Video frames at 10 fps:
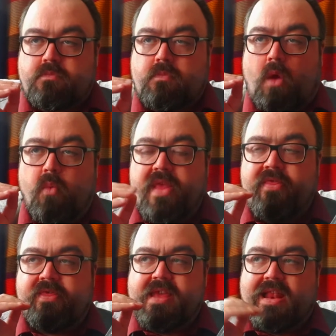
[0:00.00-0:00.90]

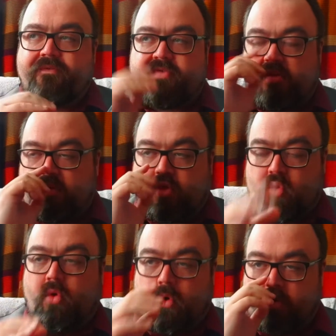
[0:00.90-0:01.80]
when the 11th Doctor
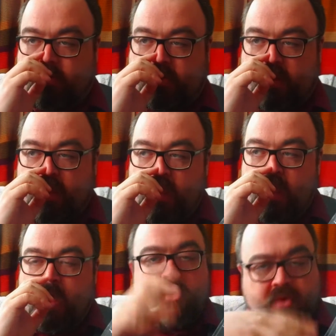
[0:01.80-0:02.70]
talks,
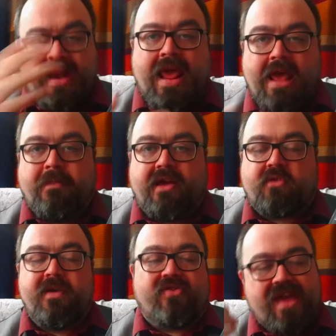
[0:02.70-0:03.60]
you can hear Matt
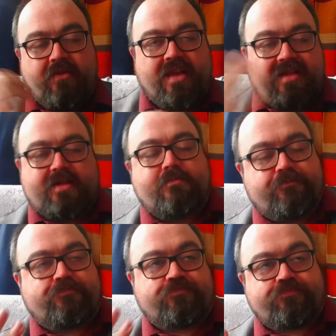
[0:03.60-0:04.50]
Smith. Now, that's
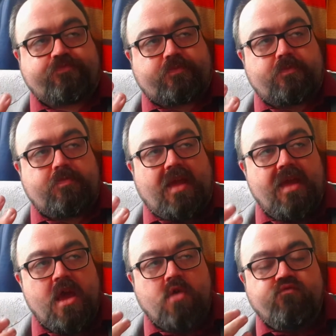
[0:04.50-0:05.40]

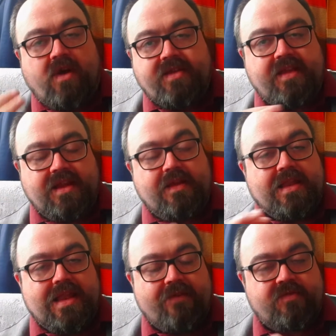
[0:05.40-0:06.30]
writing
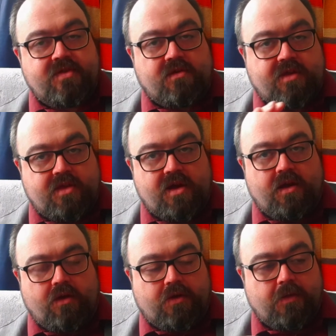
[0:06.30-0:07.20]
11th Doctor
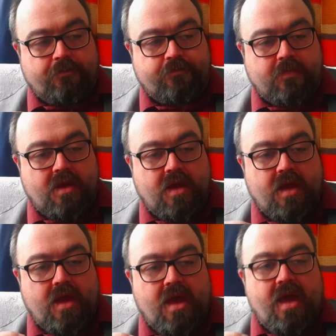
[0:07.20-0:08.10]
dialogue
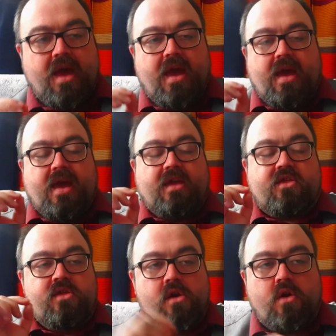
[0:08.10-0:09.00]

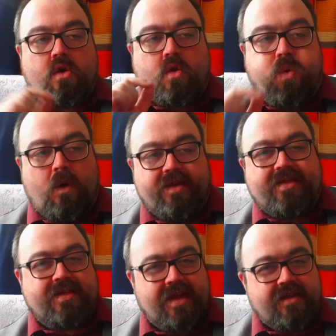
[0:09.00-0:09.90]
is not quite
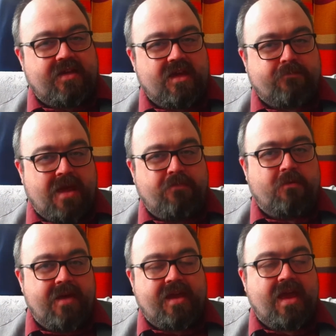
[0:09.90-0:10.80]
as easy as people
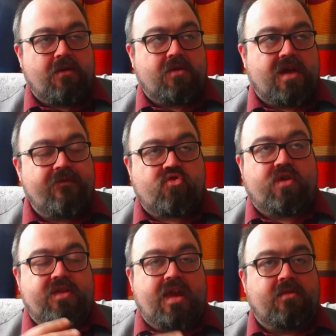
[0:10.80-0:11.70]
make out, because I've
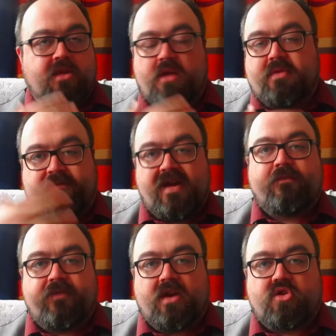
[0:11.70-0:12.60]
tried it in terms of
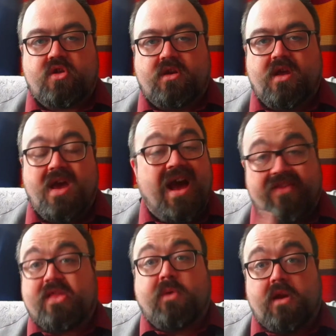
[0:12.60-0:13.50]
fan fiction,
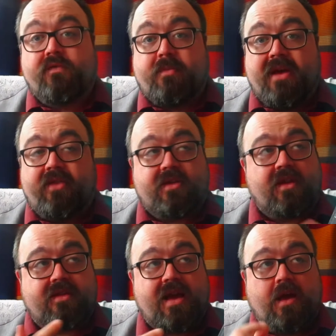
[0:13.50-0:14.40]
and that's what I loved about this,
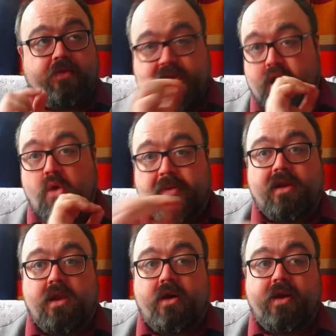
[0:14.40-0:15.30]
is that
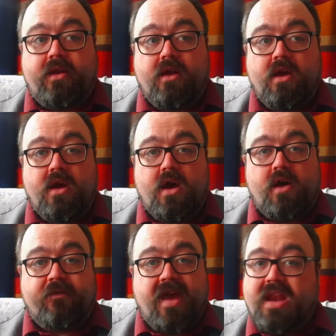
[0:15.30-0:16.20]
opening line
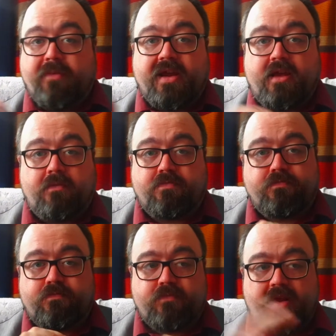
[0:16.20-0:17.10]
of anybody
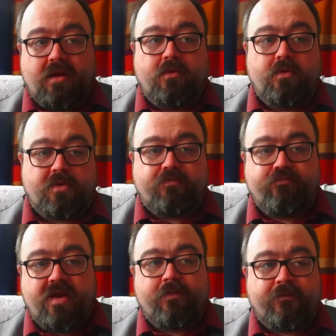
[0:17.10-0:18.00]
who's
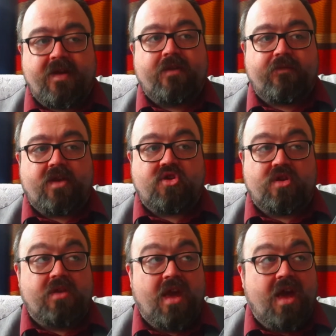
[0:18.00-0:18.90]
written fan
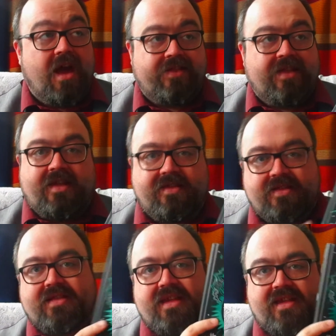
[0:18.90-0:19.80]
fiction. This
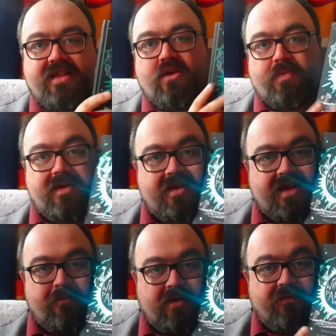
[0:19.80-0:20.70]
is the ultimate
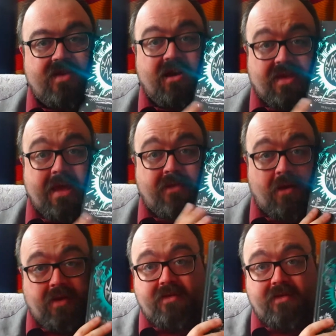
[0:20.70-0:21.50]
example of keep going,